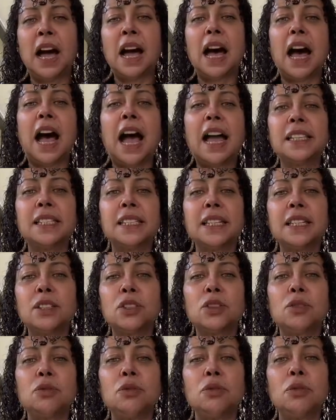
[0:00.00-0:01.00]
I
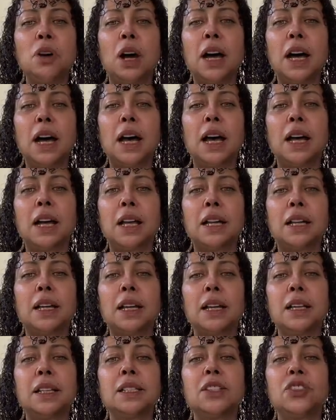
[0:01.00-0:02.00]
did do
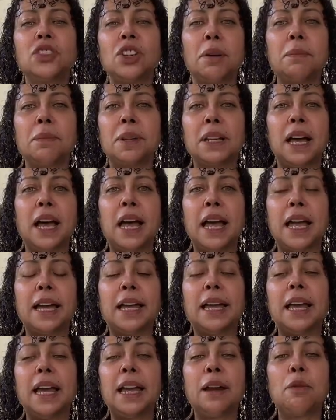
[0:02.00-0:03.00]

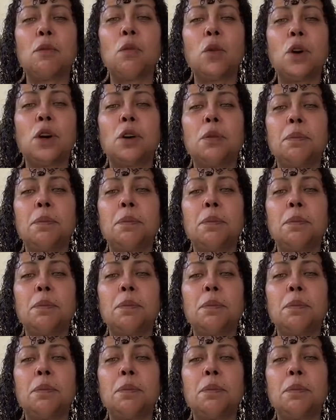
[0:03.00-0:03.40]
Gemini. It